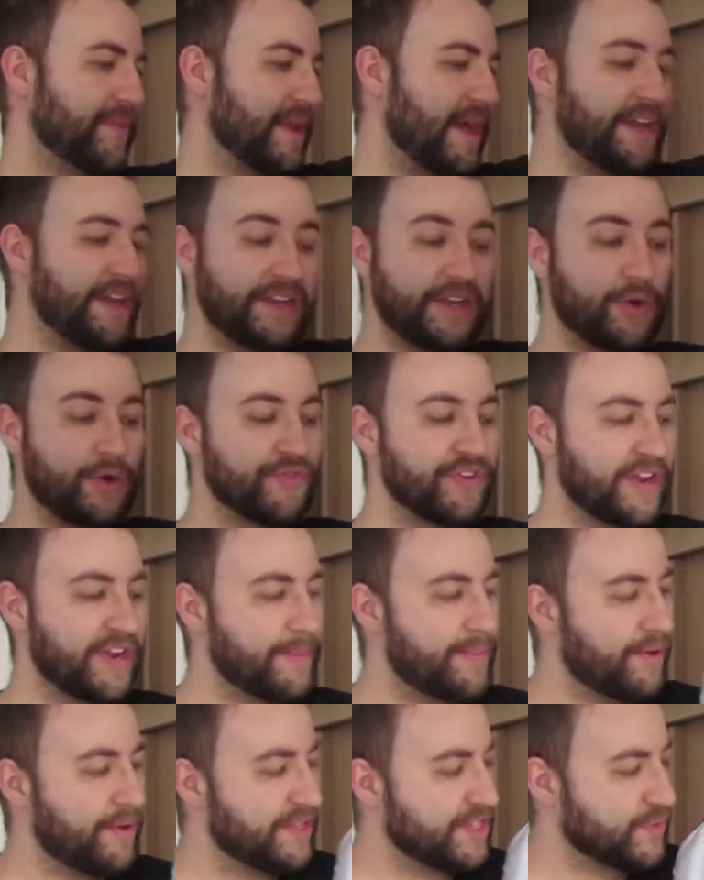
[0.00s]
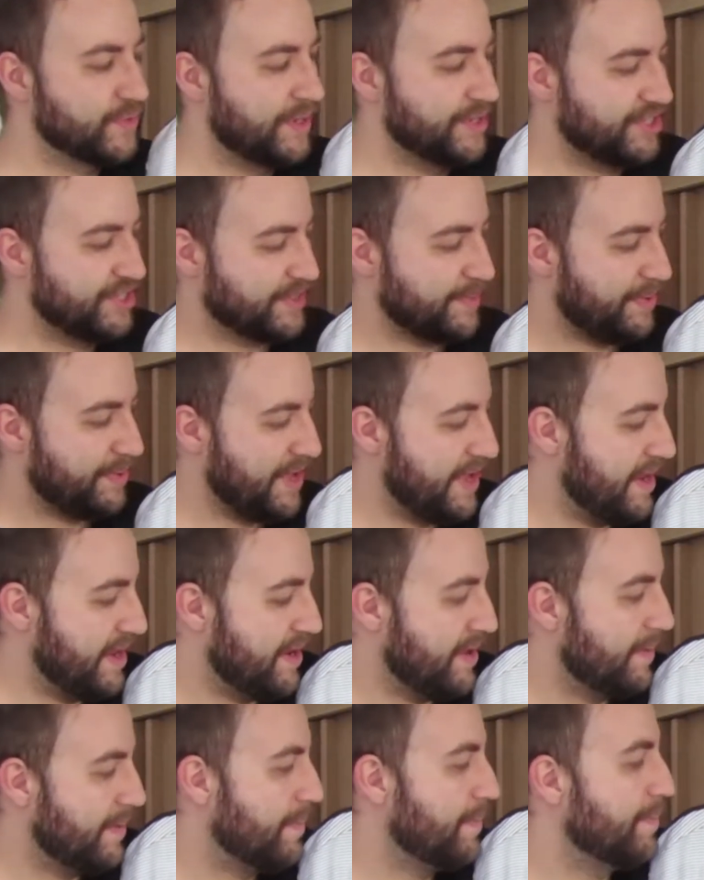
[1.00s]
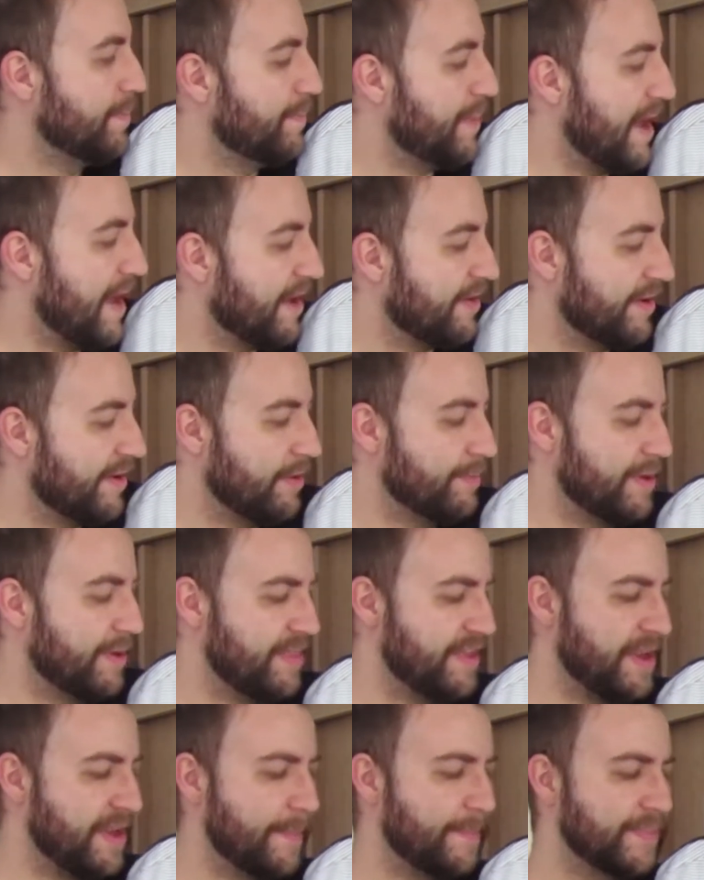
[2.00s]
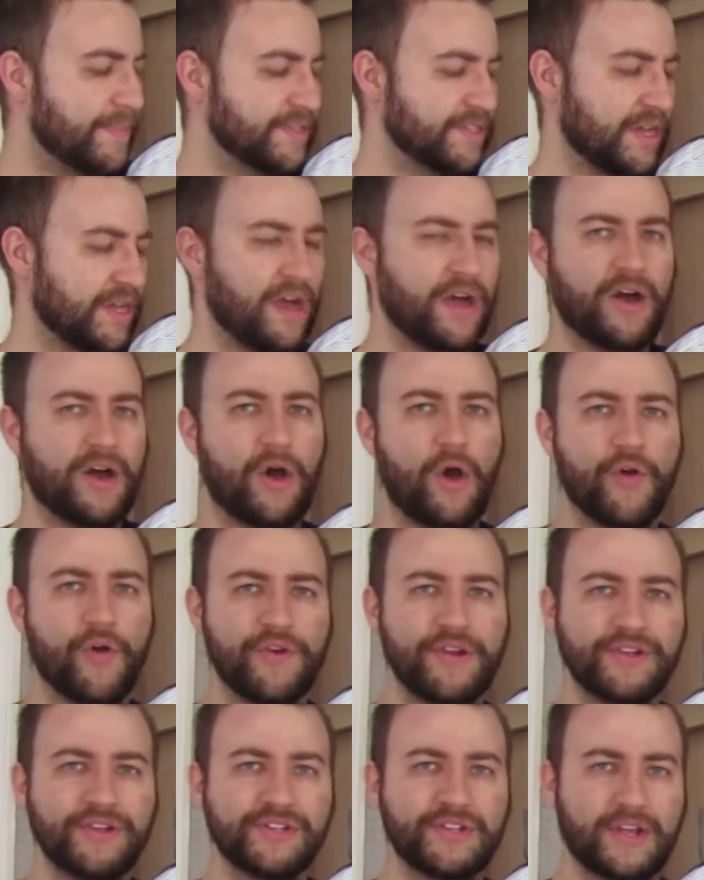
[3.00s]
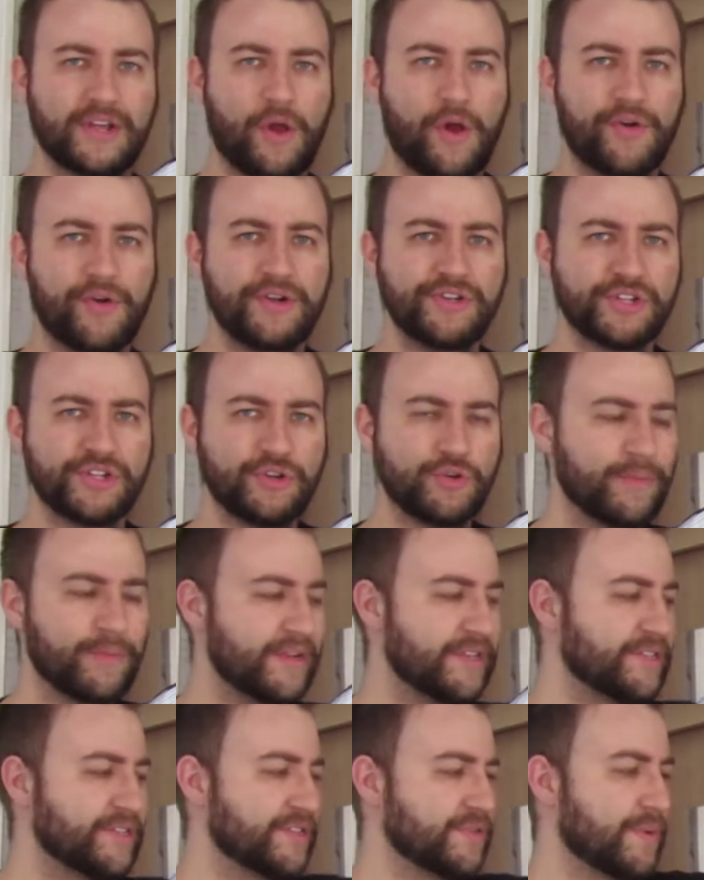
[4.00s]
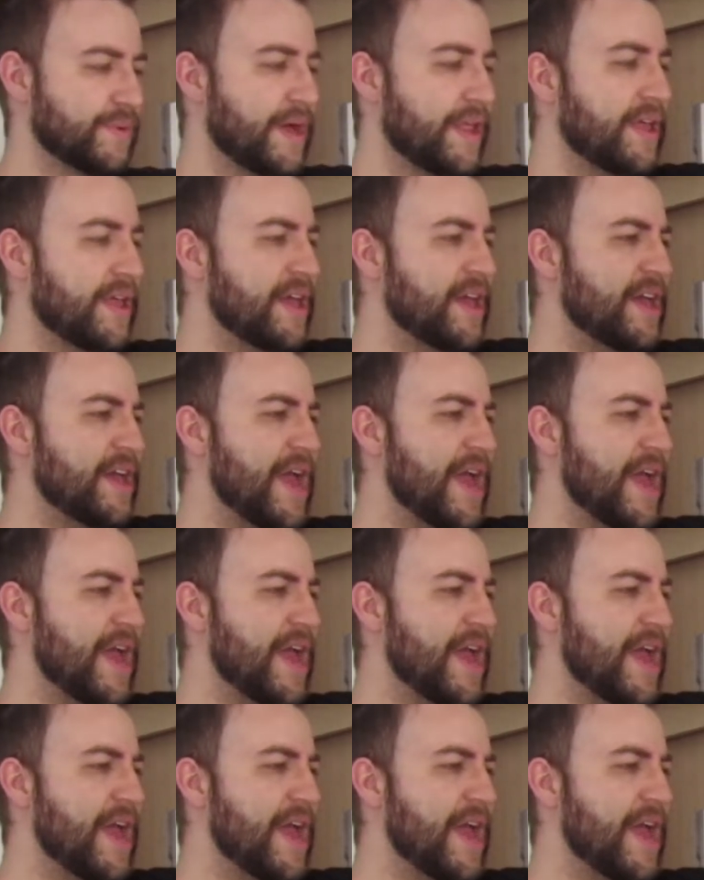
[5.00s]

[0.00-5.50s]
I didn't go for a number on this one, it's just a plain background, but the numbers are orange, like orange and luminous as well.